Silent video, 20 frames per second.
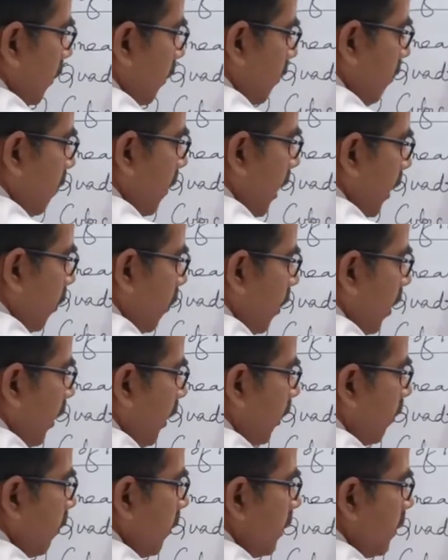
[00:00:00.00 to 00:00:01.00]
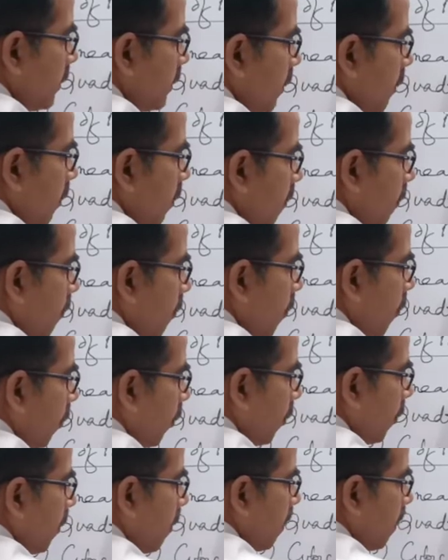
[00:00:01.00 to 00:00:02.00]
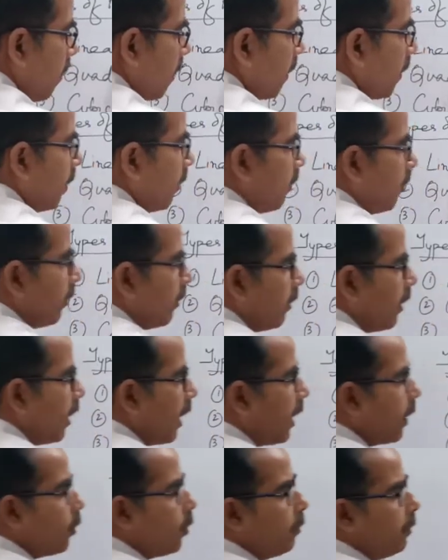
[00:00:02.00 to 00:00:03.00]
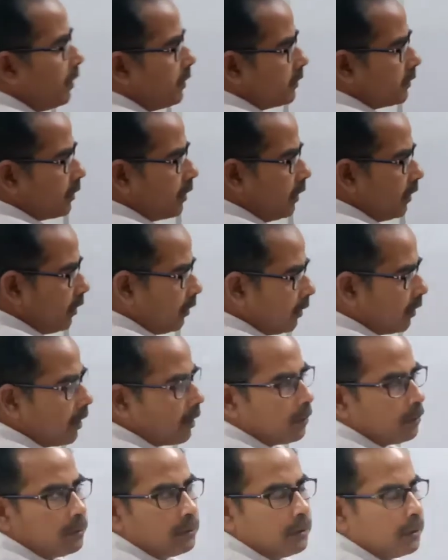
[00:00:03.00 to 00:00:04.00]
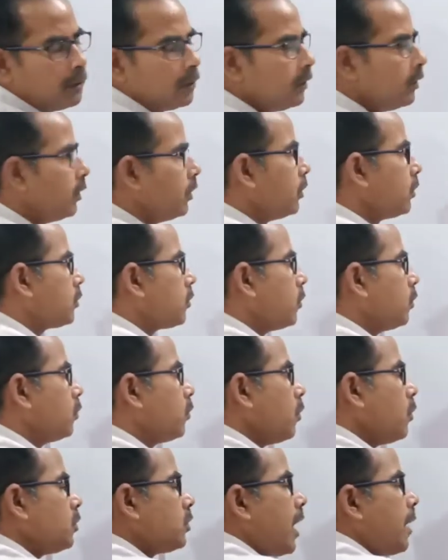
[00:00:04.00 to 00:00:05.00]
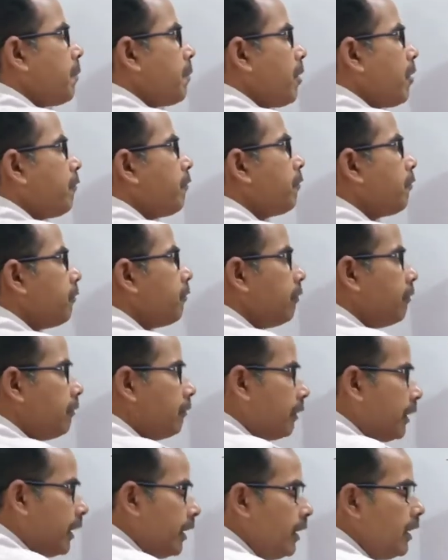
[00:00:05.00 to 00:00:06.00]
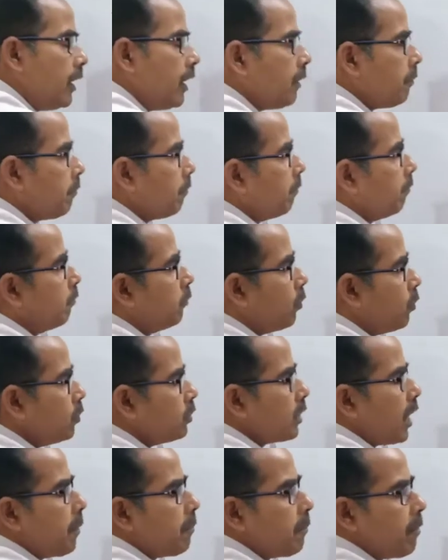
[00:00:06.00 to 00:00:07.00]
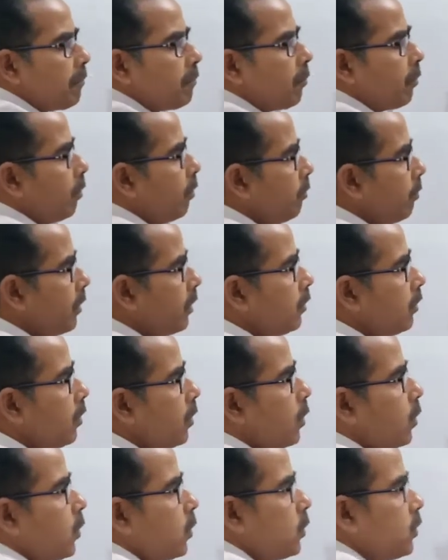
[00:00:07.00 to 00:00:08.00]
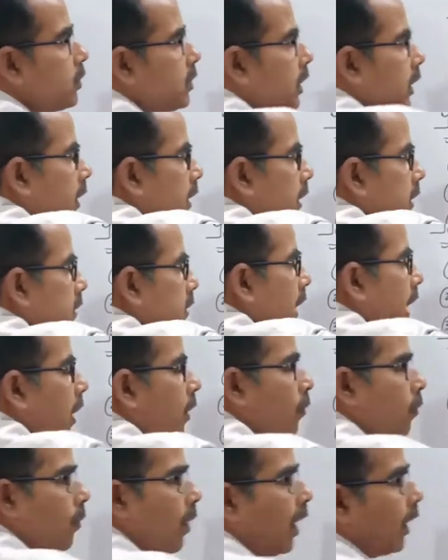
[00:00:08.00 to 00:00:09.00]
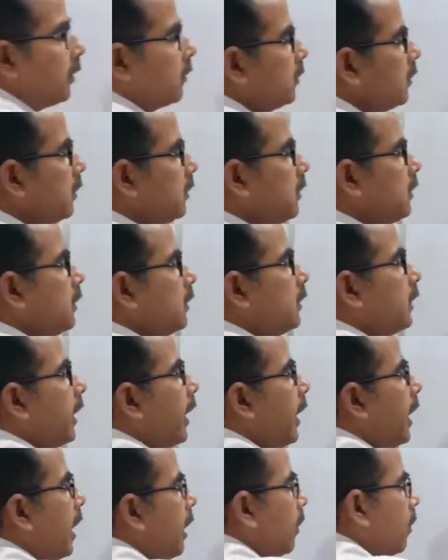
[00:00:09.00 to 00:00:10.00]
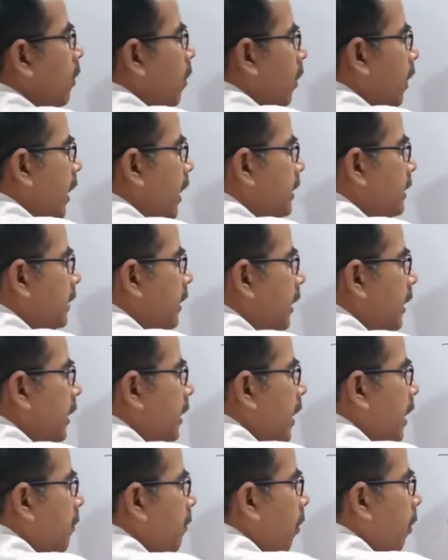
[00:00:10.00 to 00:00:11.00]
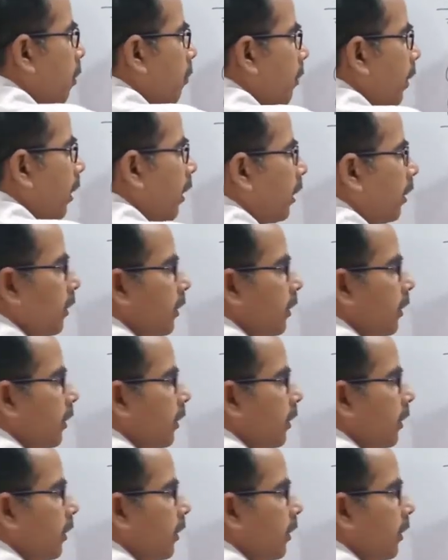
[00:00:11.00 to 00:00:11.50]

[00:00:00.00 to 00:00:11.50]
Biquadratic means 4. I hope it is clear now. So those type of polynomial whose degrees are 1, they are called as linear polynomial.